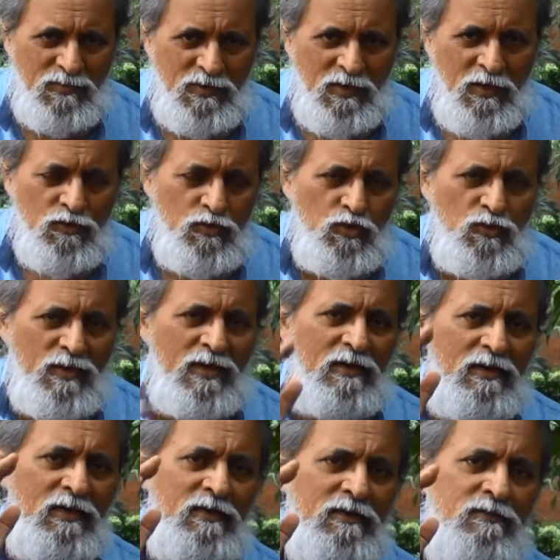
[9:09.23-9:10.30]
So you can
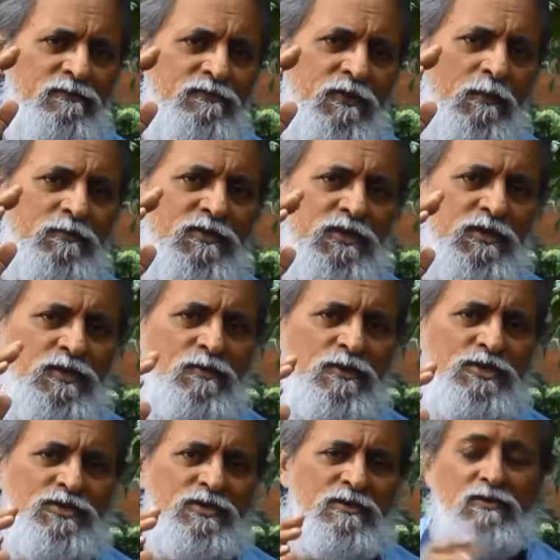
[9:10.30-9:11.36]
learn from the
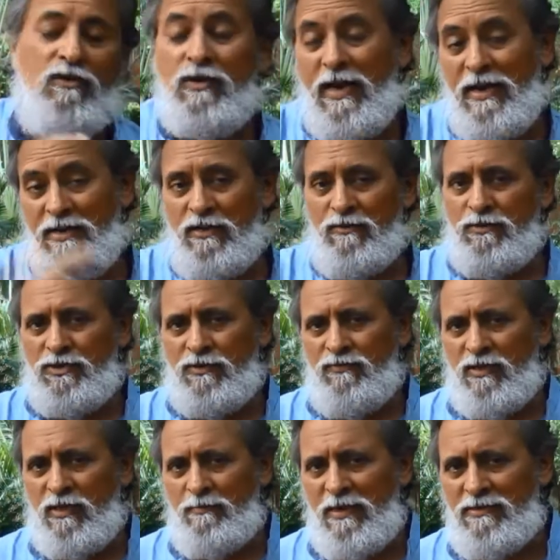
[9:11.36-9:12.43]
innovation, or any innovation for
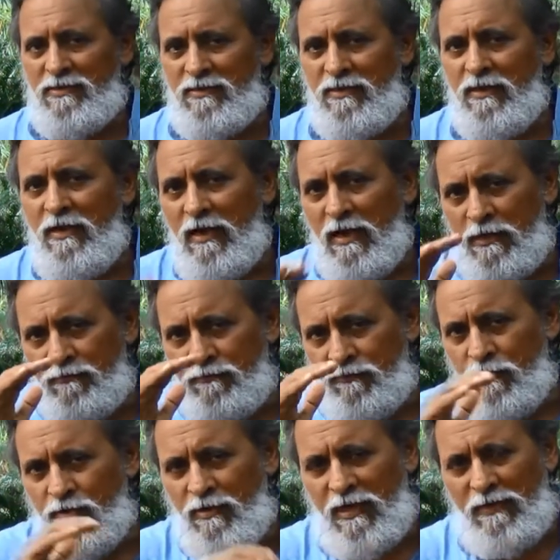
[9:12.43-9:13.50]
that matter, at
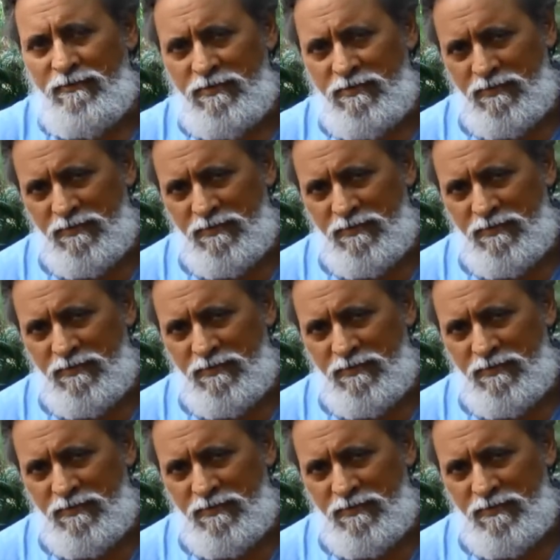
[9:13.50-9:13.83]
4 levels.